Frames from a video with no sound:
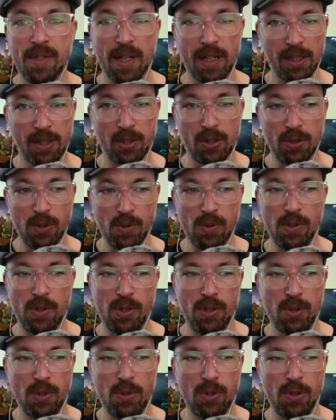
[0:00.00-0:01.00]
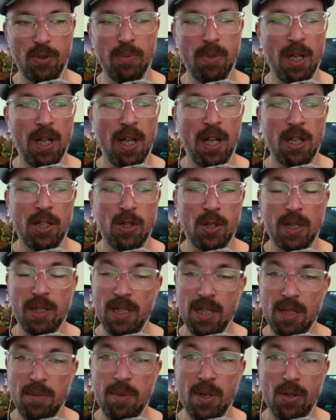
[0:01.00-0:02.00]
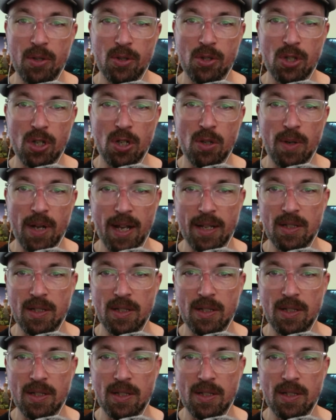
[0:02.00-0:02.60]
That includes YouTube. You can email the show at